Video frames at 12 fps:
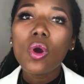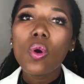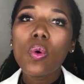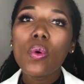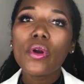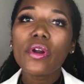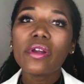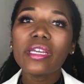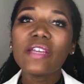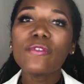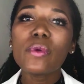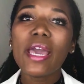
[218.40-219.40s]
or
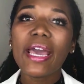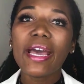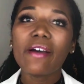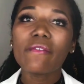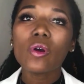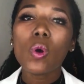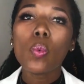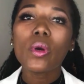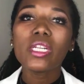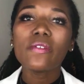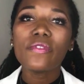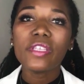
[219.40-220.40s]
if you have
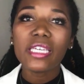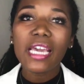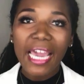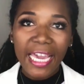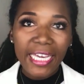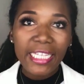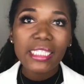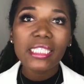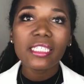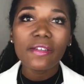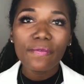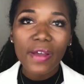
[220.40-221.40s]
one of the AIDS
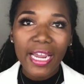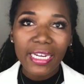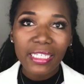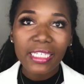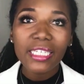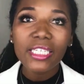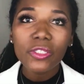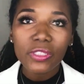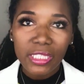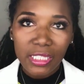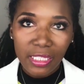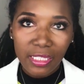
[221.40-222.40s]
defining
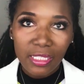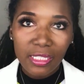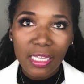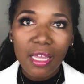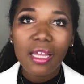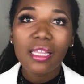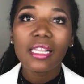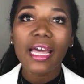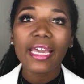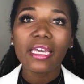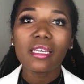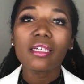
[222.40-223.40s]
illnesses
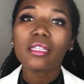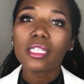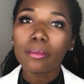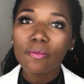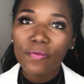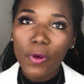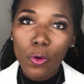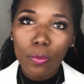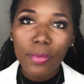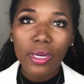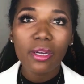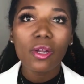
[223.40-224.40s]
like
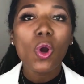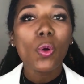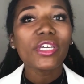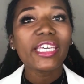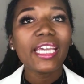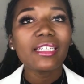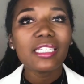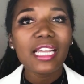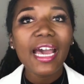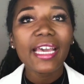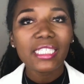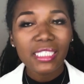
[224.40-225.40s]
lymphoma or
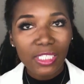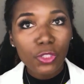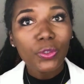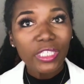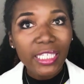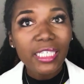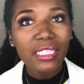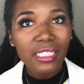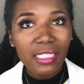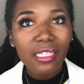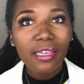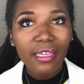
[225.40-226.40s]
candidiasis or
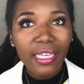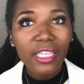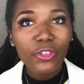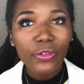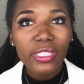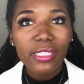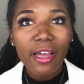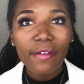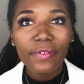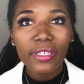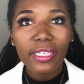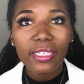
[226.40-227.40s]
yeast in your
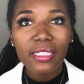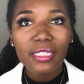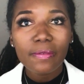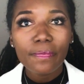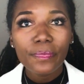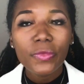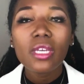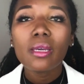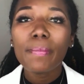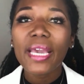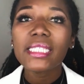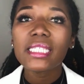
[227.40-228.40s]
esophagus.
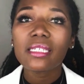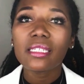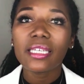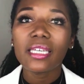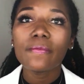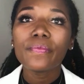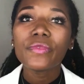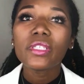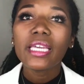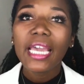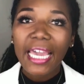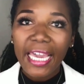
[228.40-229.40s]
Basically,
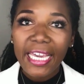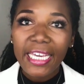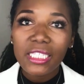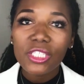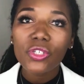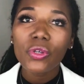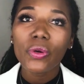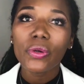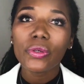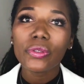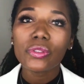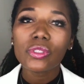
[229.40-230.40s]
AIDS
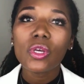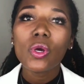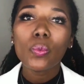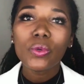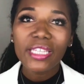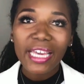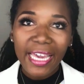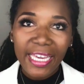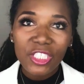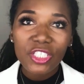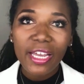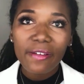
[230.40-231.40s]
occurs when the
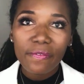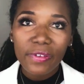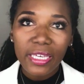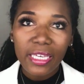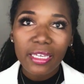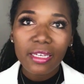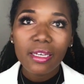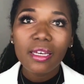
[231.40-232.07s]
HIV